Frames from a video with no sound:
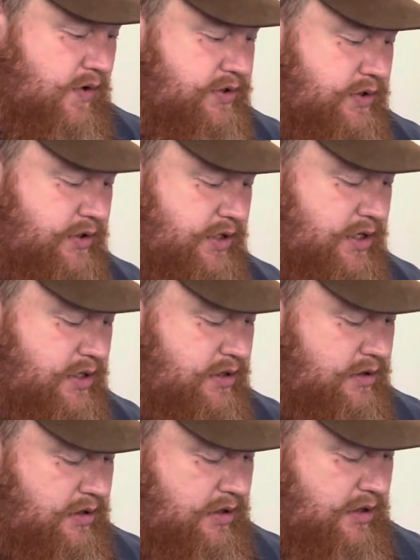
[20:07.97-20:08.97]
so good,
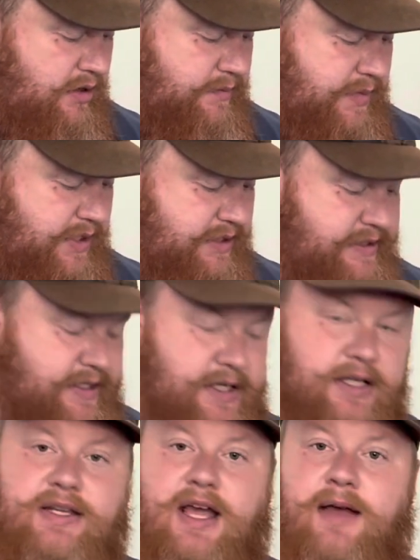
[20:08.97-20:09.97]
but
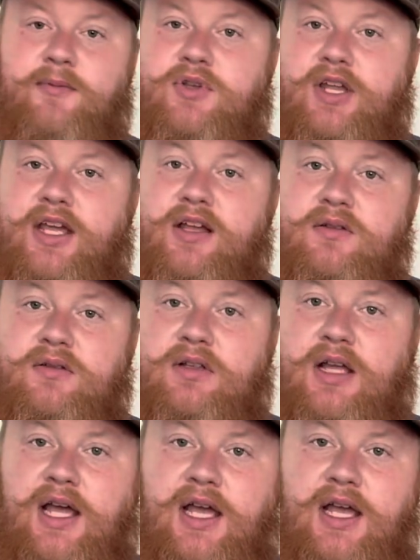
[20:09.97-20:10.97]
time will tell.
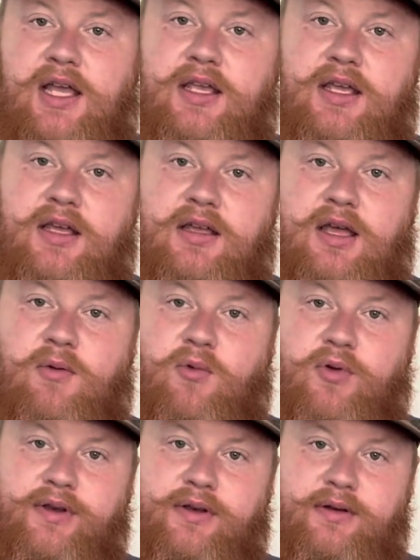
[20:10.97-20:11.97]
I
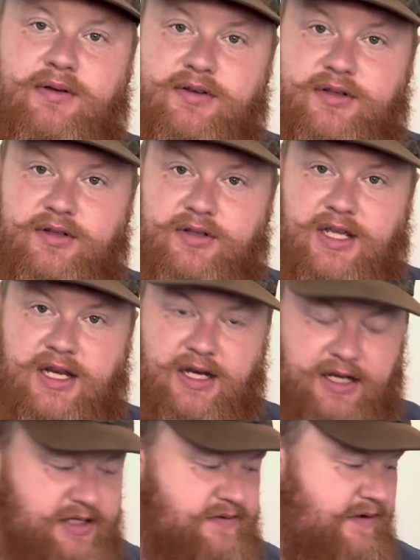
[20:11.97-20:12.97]
want to get at
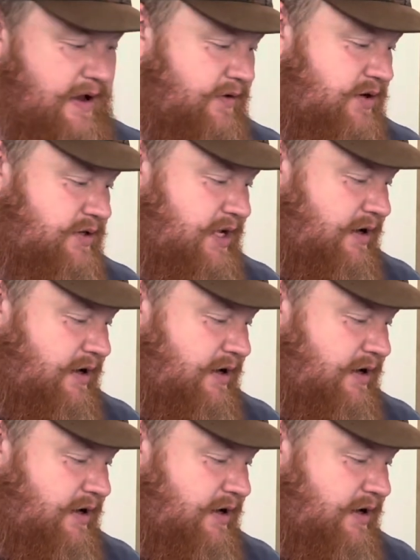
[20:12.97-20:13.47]
least 5 years out